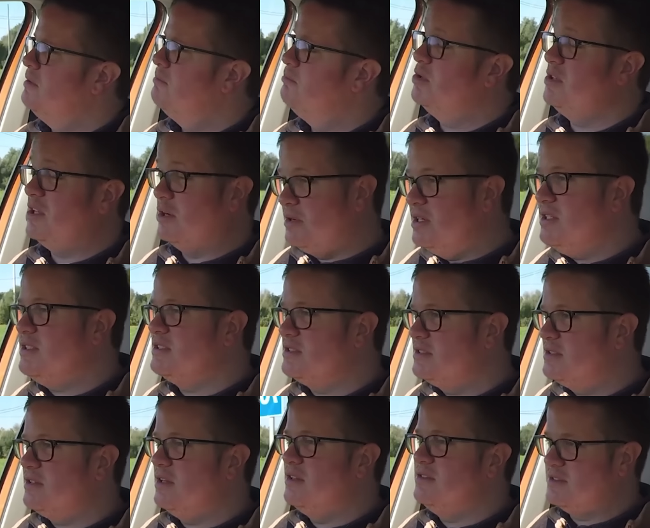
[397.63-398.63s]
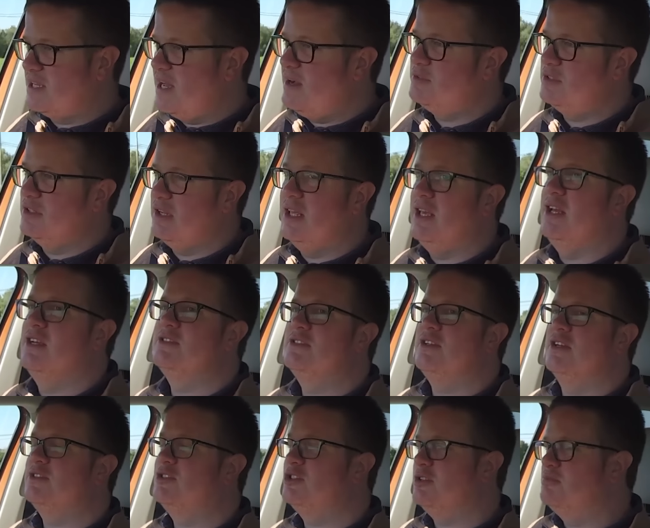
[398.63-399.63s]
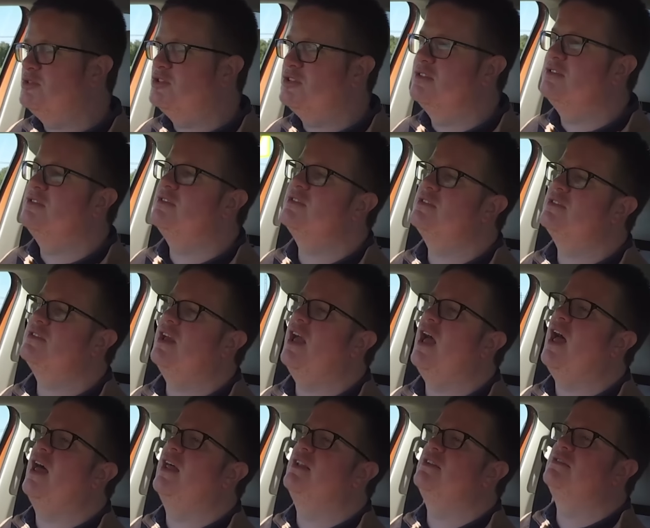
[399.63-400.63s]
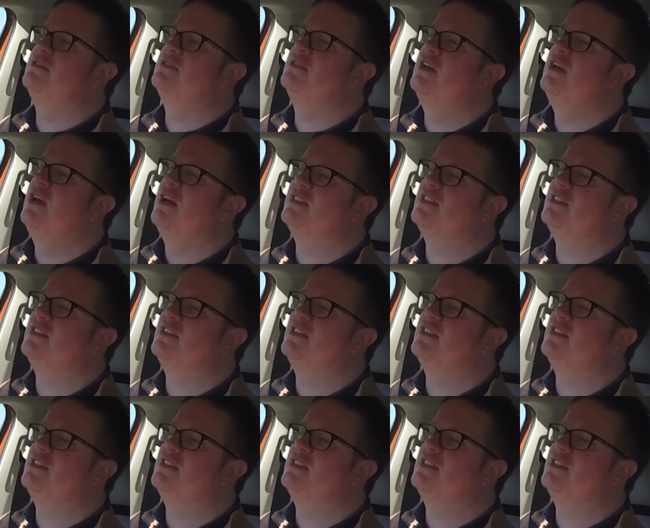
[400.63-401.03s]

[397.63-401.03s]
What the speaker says: but there is undoubtedly a substance and